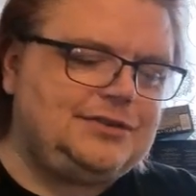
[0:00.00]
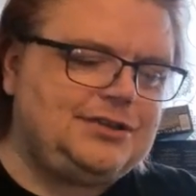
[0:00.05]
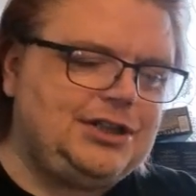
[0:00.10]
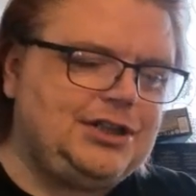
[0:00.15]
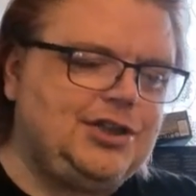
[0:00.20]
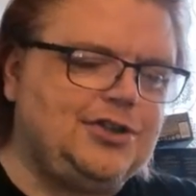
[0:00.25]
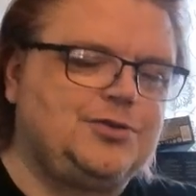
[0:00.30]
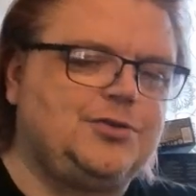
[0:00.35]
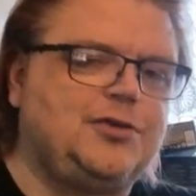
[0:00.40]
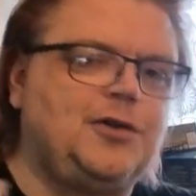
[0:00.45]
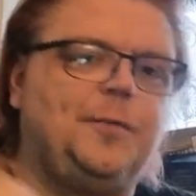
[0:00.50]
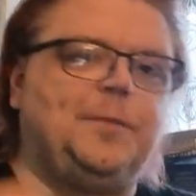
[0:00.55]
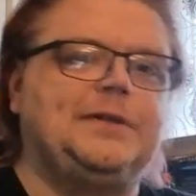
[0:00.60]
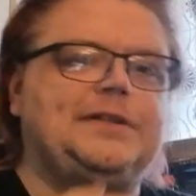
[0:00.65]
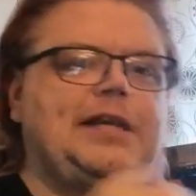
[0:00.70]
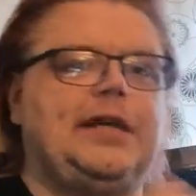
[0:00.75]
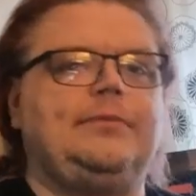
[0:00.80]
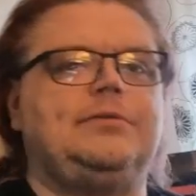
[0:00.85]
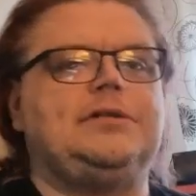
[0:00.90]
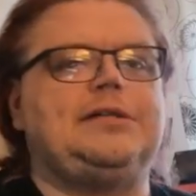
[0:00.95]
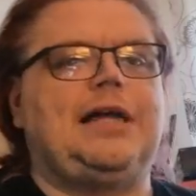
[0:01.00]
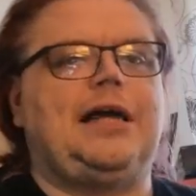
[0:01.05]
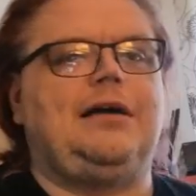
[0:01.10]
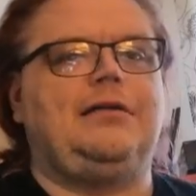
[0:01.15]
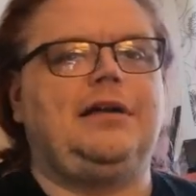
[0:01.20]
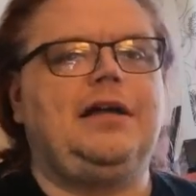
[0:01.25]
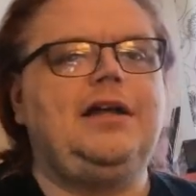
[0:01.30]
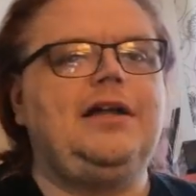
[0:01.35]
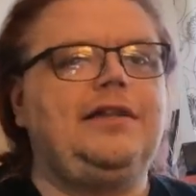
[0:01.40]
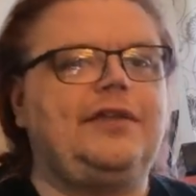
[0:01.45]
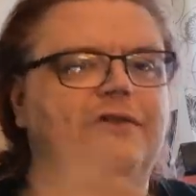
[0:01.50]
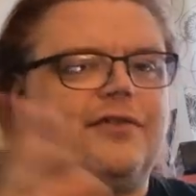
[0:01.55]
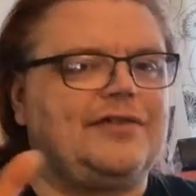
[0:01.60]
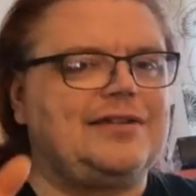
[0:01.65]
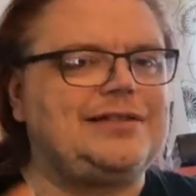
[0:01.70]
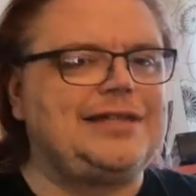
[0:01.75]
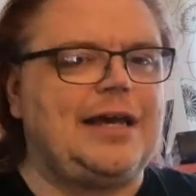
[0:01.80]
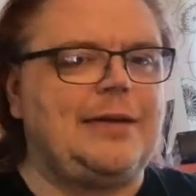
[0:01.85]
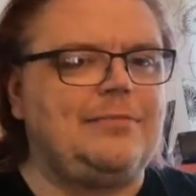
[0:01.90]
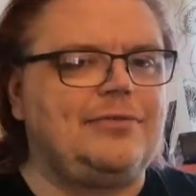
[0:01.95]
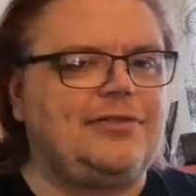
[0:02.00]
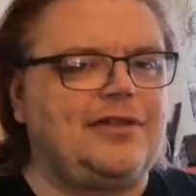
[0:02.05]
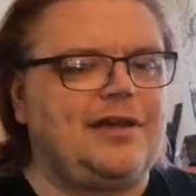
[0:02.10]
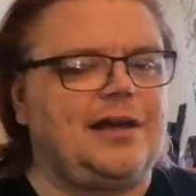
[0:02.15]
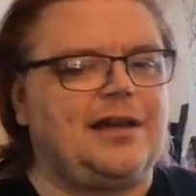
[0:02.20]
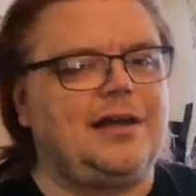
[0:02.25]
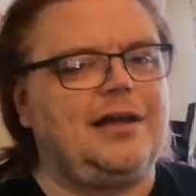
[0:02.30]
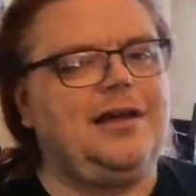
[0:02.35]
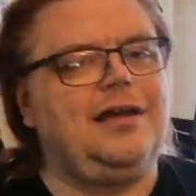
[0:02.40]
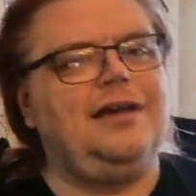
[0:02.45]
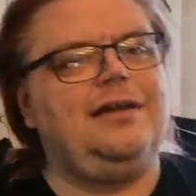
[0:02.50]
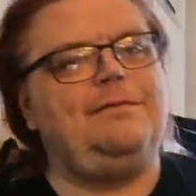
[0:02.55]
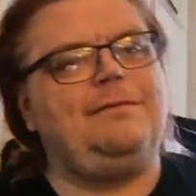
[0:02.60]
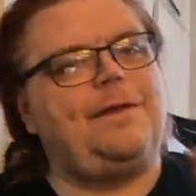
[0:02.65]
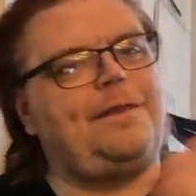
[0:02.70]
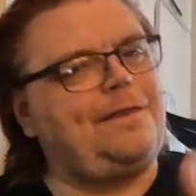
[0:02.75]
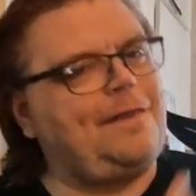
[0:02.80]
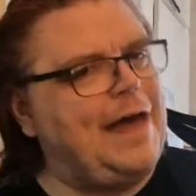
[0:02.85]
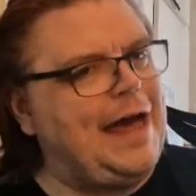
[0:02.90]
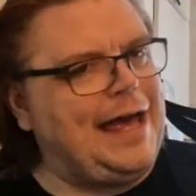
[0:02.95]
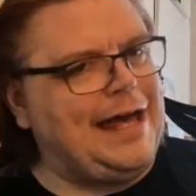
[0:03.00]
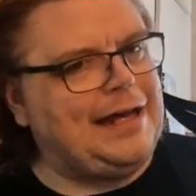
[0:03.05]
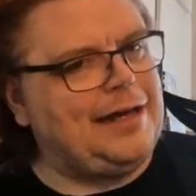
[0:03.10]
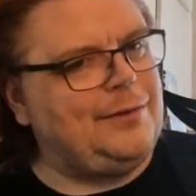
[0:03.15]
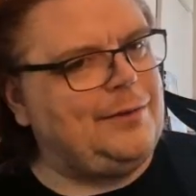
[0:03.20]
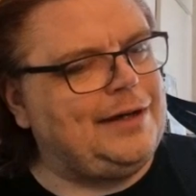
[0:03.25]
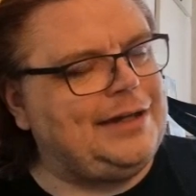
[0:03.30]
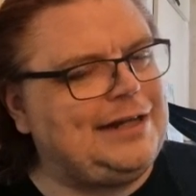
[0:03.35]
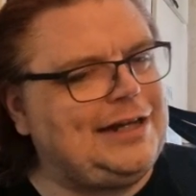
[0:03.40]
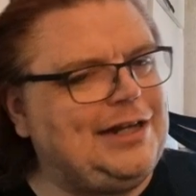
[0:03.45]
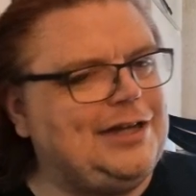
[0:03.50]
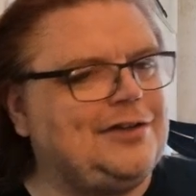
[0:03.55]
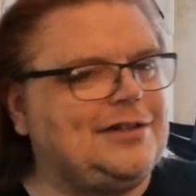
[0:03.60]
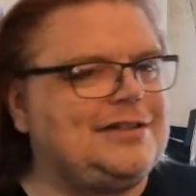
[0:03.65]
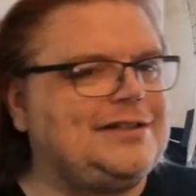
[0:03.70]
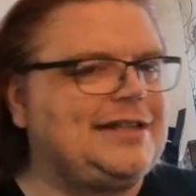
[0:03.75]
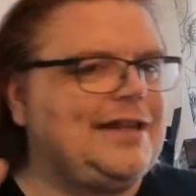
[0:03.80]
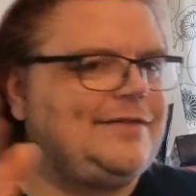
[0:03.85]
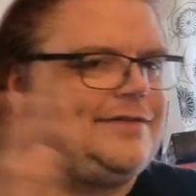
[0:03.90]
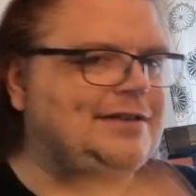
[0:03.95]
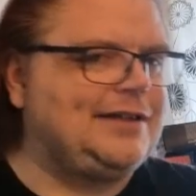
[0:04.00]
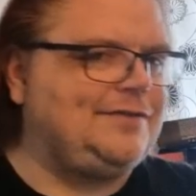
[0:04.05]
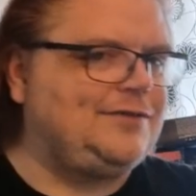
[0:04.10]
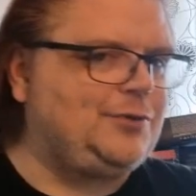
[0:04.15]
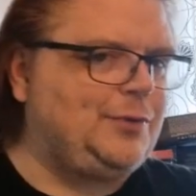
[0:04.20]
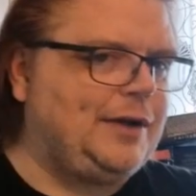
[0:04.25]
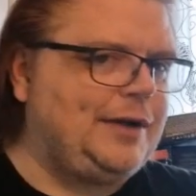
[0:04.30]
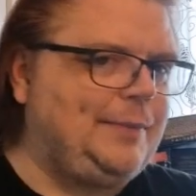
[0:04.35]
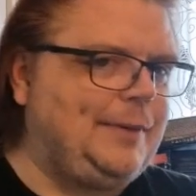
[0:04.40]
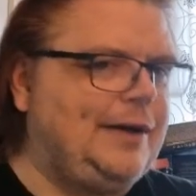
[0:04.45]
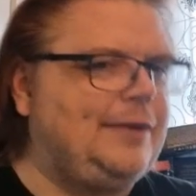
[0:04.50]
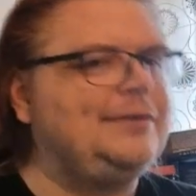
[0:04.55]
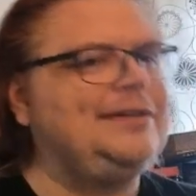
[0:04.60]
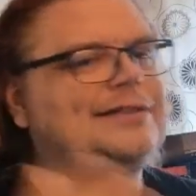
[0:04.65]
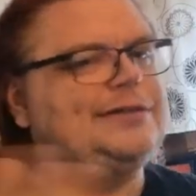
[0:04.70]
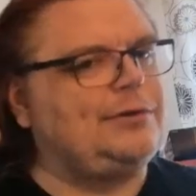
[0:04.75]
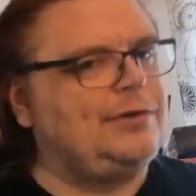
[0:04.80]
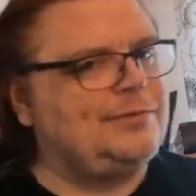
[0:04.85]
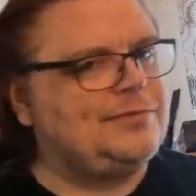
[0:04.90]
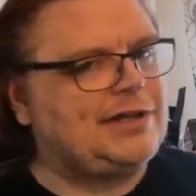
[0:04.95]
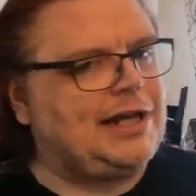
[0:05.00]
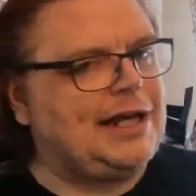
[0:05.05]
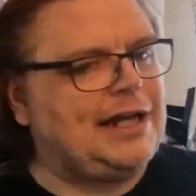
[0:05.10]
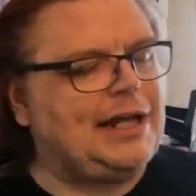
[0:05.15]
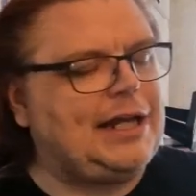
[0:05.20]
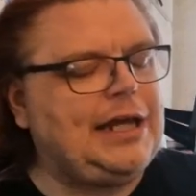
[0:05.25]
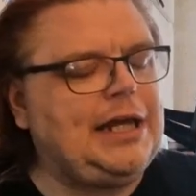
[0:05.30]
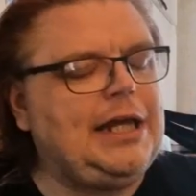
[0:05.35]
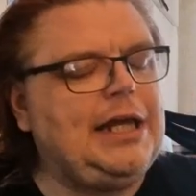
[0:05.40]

go to a couple of tables down, they want the same thing for 30 quid, and you could have saved yourself £20. You see what I'm saying?